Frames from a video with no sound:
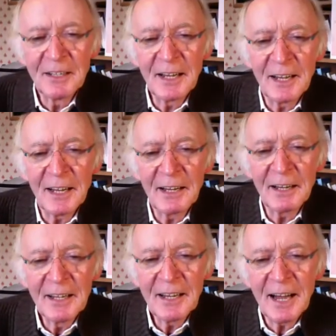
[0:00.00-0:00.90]
And
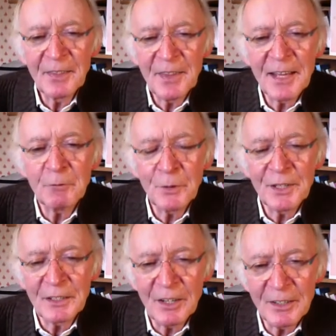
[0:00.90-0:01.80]
then when
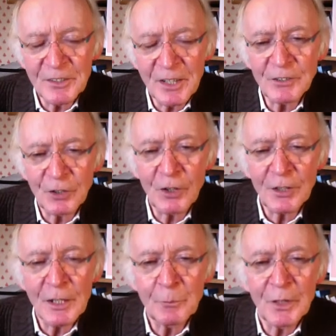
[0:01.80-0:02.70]
they start
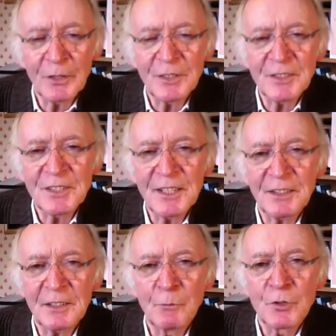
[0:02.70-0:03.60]
talking about it, they say it in
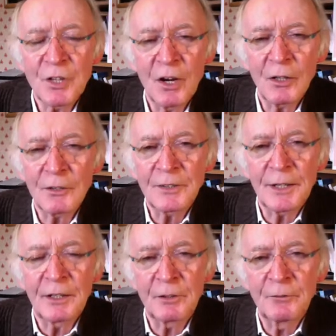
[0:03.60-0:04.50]
the most halting,
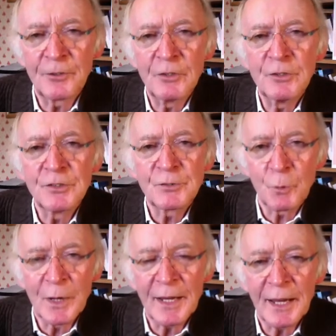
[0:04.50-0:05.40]
confused
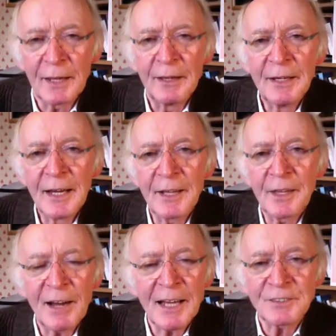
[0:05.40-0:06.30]
way. And
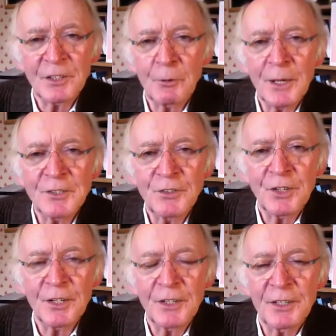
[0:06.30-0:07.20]
they're asked a
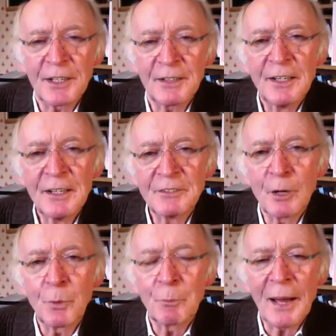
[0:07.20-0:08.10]
question and they
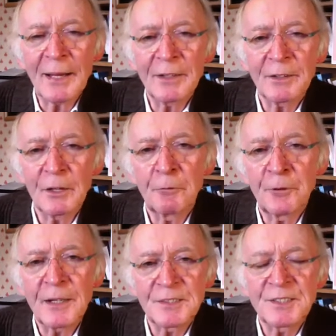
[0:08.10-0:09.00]
double back on it and they're
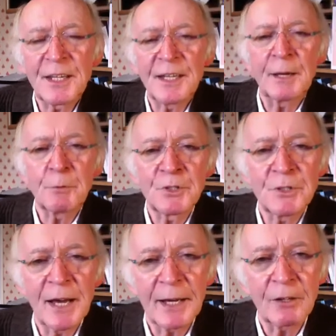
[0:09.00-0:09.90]
afraid to say he
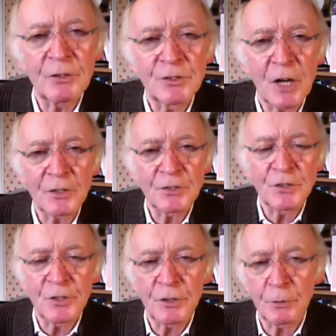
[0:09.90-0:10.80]
had to use
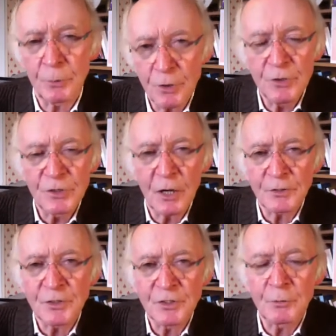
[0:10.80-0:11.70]
oxygen or used
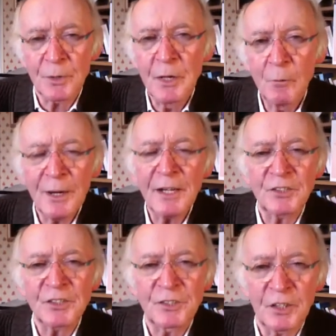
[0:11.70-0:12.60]
oxygen. Yeah. Why not
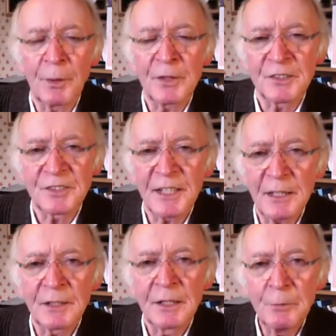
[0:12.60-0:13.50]
just go out and say
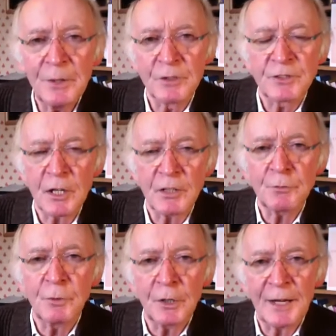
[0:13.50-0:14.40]
it? We used oxygen.
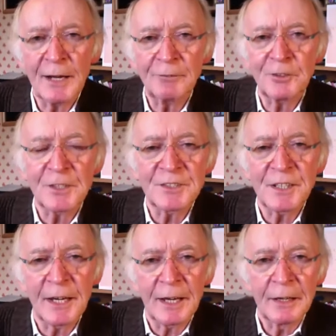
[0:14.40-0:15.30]
We're looking after this
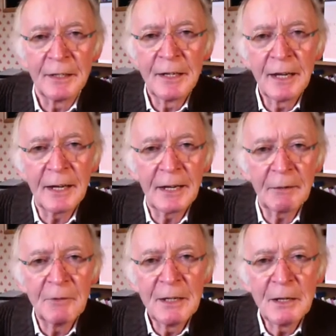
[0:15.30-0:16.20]
guy.
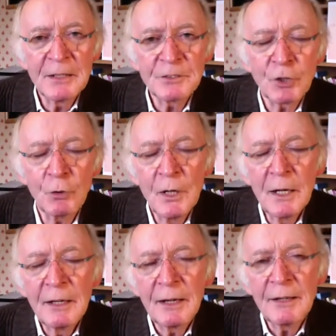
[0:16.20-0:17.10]
So
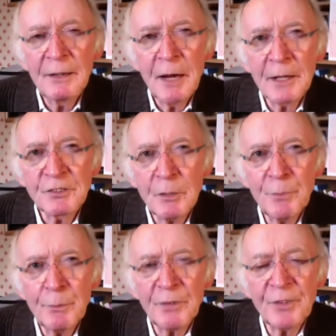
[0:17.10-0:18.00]
some
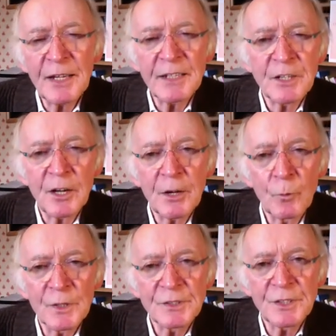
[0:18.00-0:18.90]
people think he's a lot
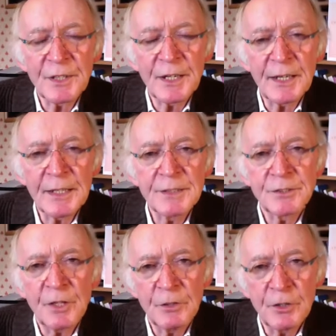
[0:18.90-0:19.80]
worse than he is.
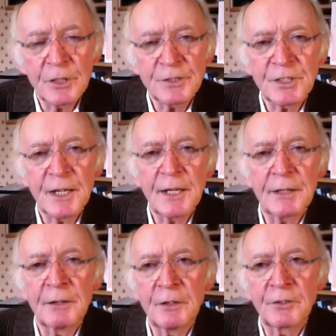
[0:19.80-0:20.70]
You're
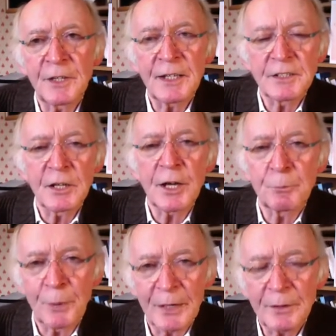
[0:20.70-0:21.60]
saying you think he's a lot
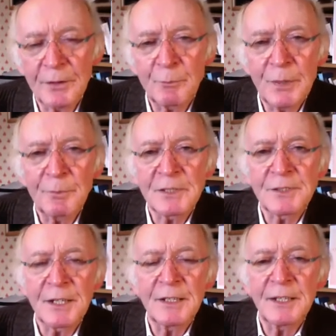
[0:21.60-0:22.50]
better than people
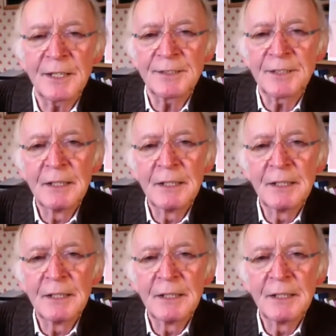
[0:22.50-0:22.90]
say he is.